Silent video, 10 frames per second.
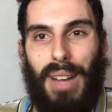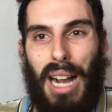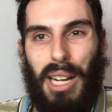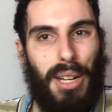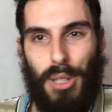
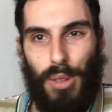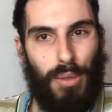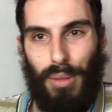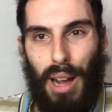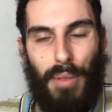I've kind
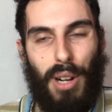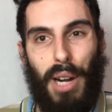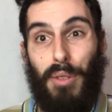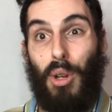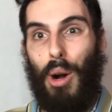
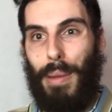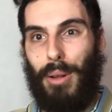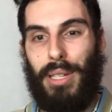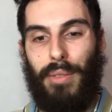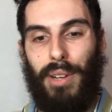of forgot about it,